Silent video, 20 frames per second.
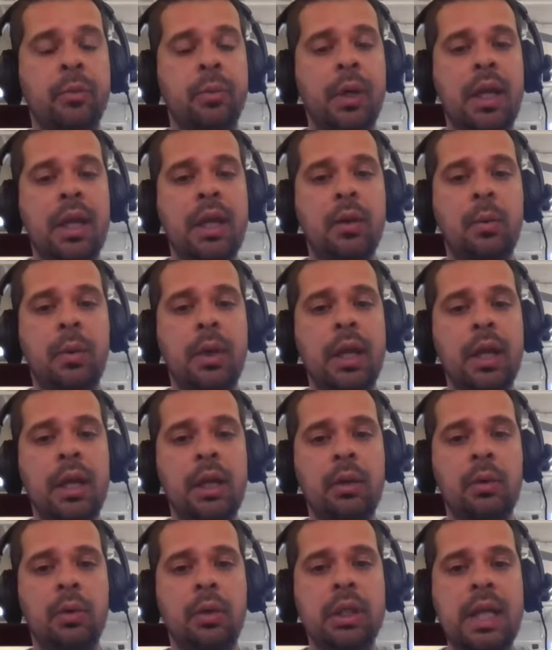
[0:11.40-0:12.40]
week,
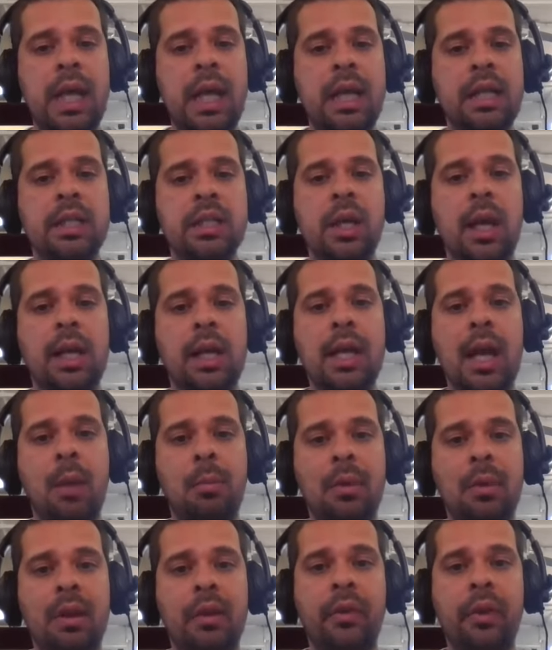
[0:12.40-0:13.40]
we looked at
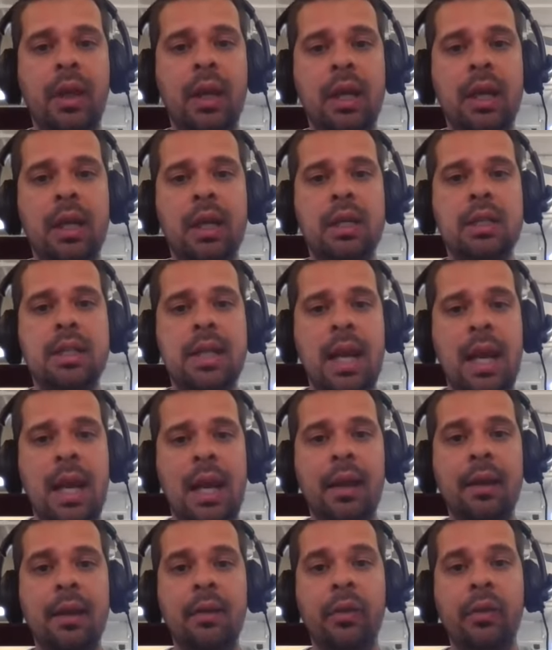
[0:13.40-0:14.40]
dynamics in
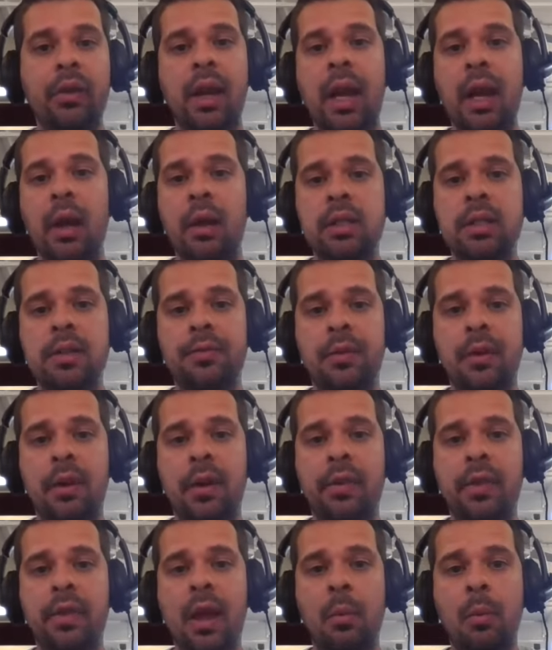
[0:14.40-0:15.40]
dance and how
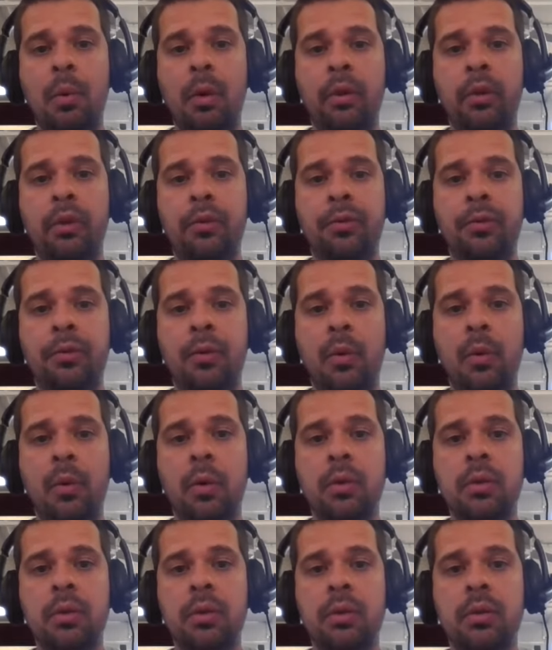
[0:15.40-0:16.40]
different that was
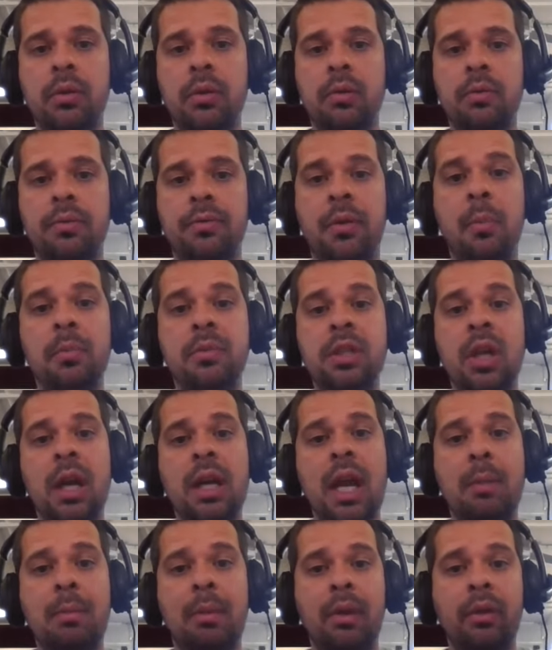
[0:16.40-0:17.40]
from
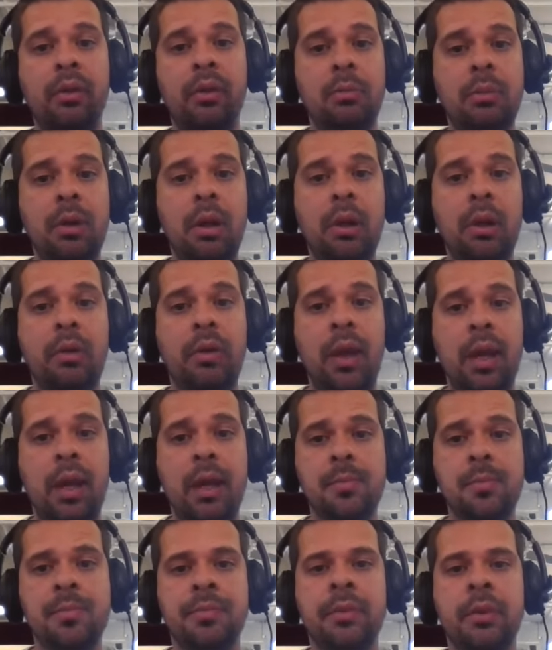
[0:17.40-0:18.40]
dynamics in
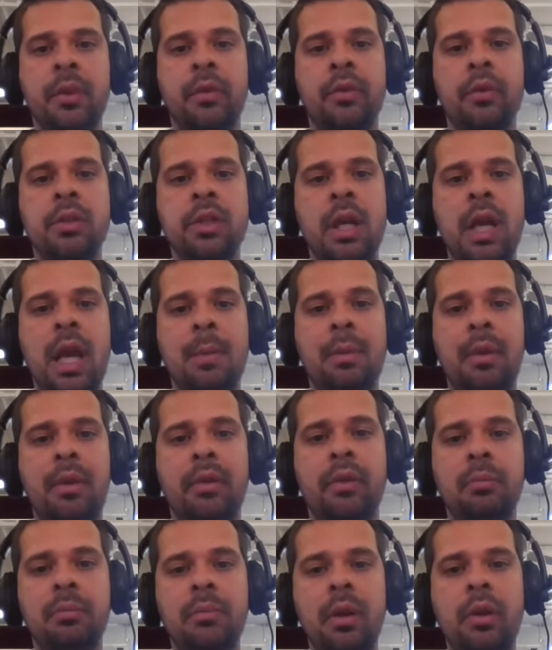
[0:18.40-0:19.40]
music. So
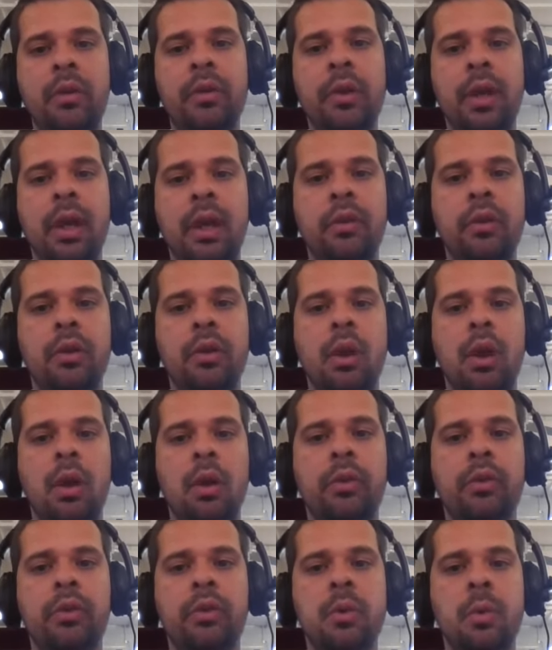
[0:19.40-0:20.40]
dynamics in music, as you know,
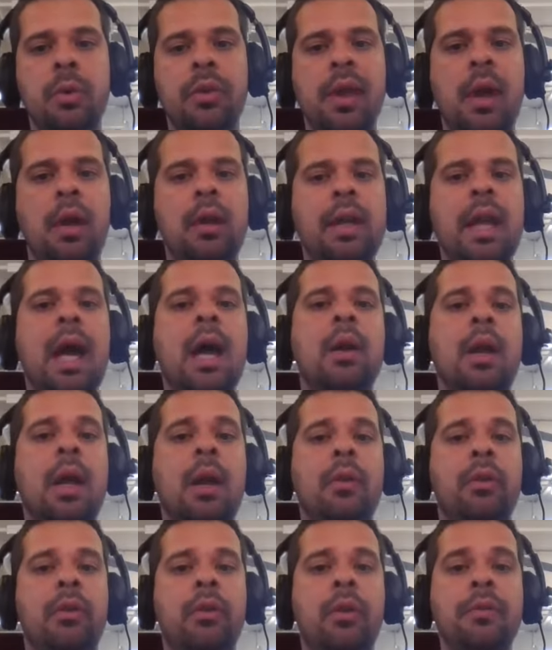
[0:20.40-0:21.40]
is to do with how loud or
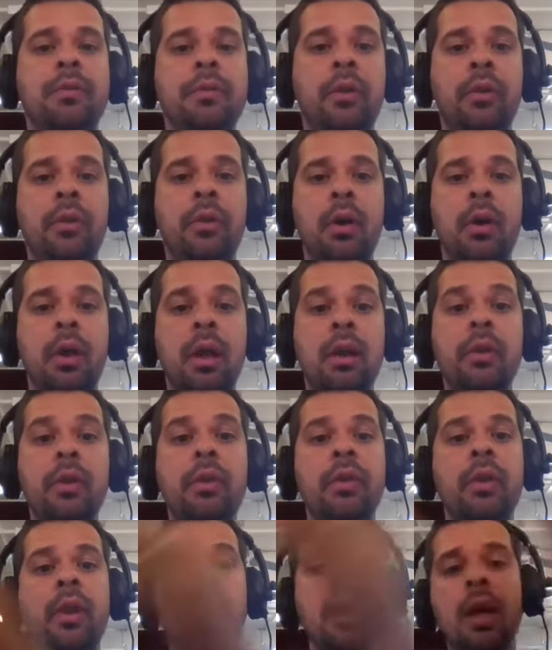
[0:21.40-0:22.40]
how soft a song
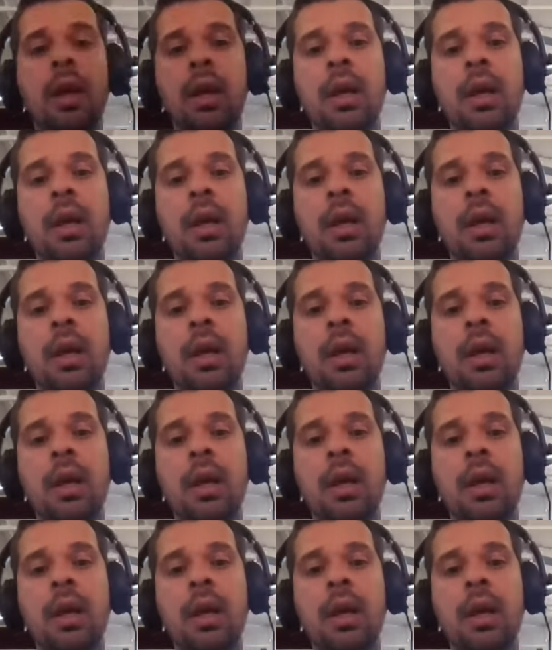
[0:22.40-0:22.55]
is.